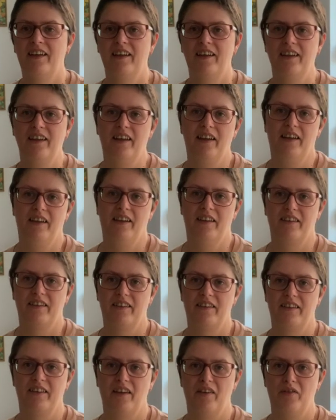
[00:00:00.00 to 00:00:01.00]
Yeah,
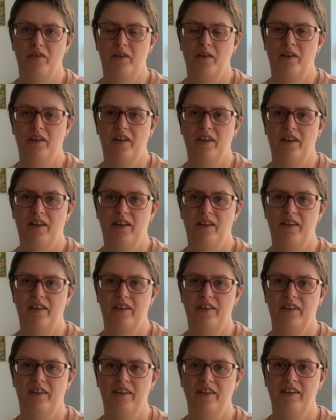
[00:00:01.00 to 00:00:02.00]
and therefore,
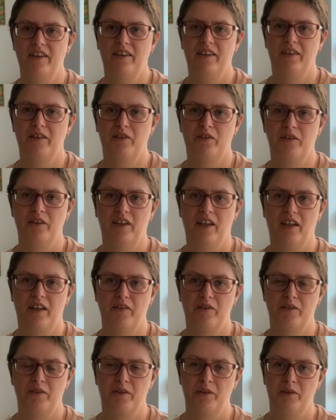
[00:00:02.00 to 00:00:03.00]
I think I only
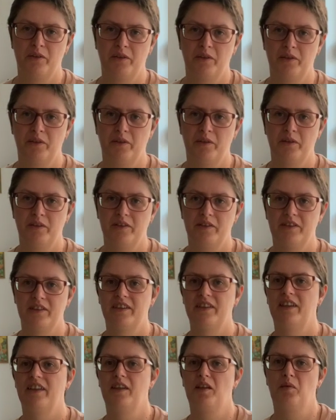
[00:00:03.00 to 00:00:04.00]
have to
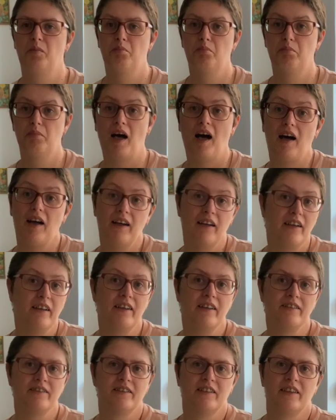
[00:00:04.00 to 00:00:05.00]
say bye.
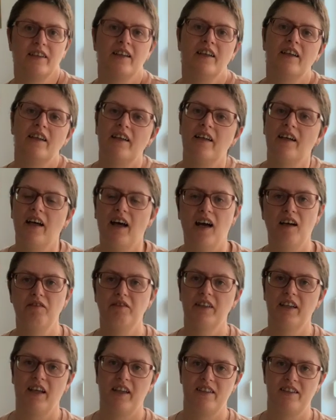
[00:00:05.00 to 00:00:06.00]
Have a
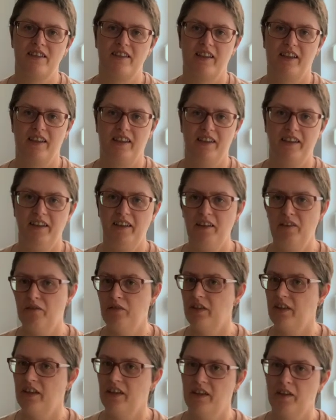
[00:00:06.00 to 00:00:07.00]
nice day,
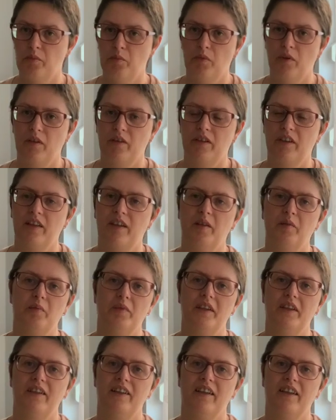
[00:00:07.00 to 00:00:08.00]
evening, morning,
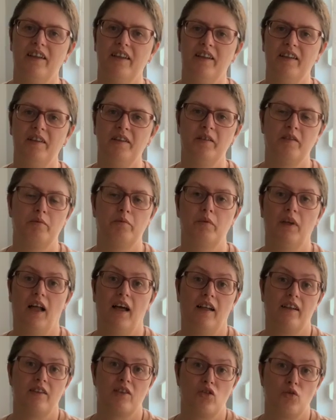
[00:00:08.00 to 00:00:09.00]
midday,
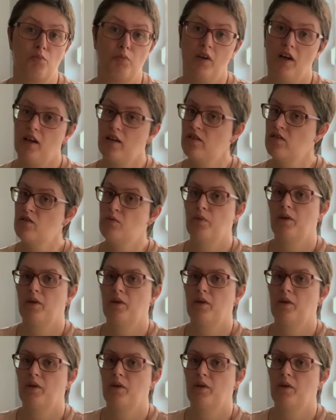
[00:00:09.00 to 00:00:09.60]
lunch, brunch,